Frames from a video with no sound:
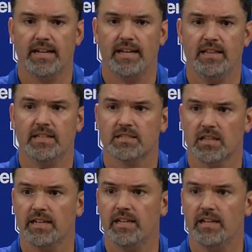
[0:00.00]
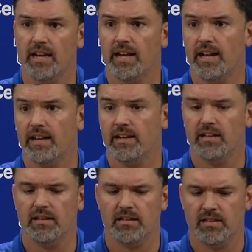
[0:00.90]
in this league and
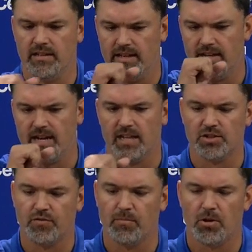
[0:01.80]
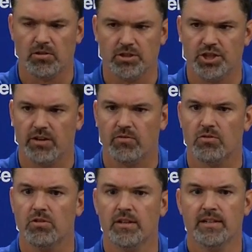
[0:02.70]
in college football in general.